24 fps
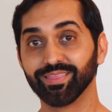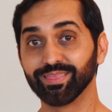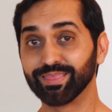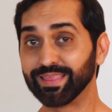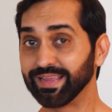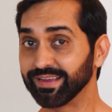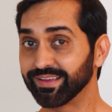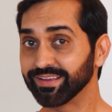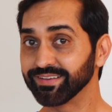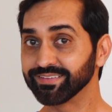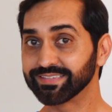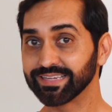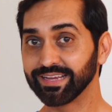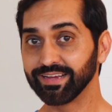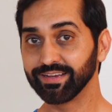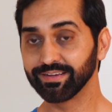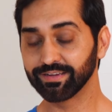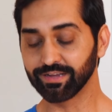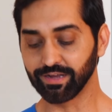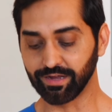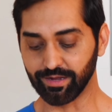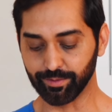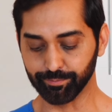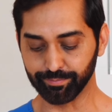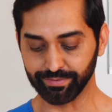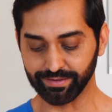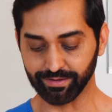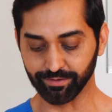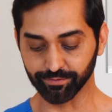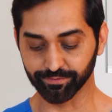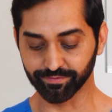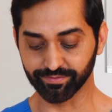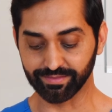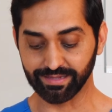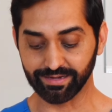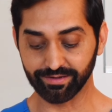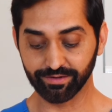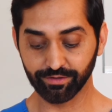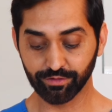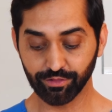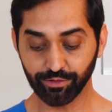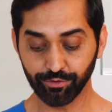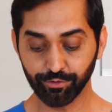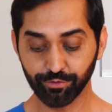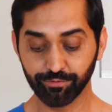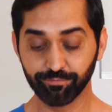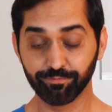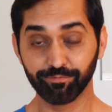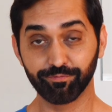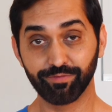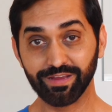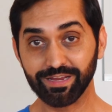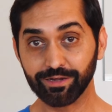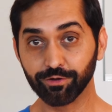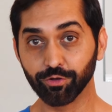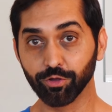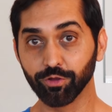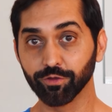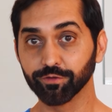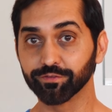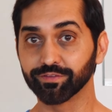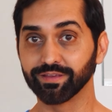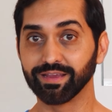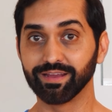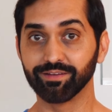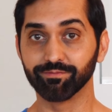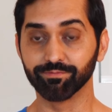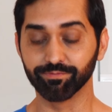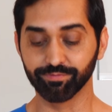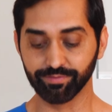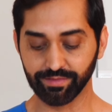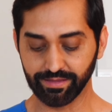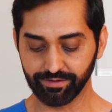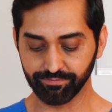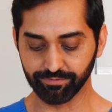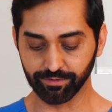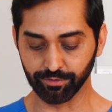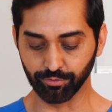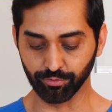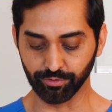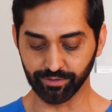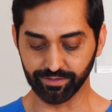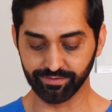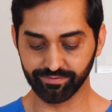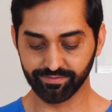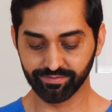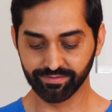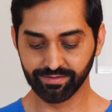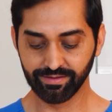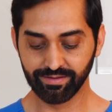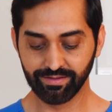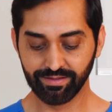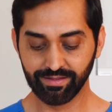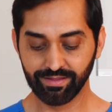They contain compounds that include phenols and flavonoids